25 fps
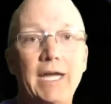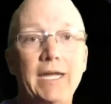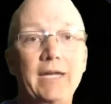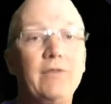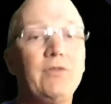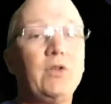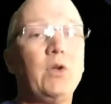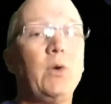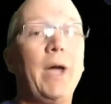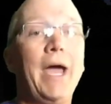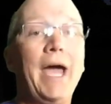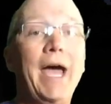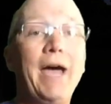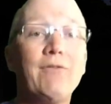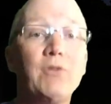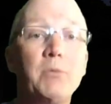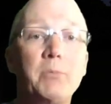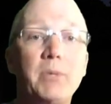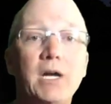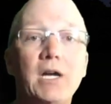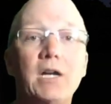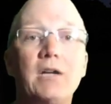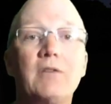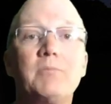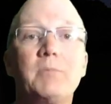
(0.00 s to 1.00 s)
If you have a
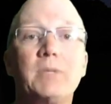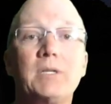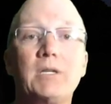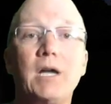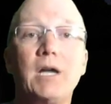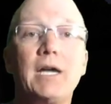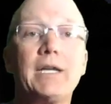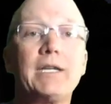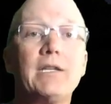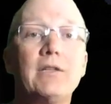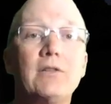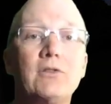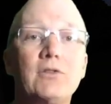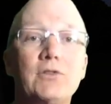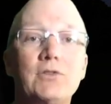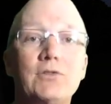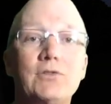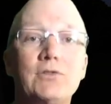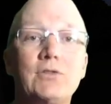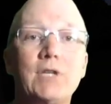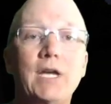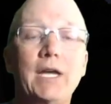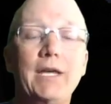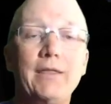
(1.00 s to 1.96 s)
pair of binoculars,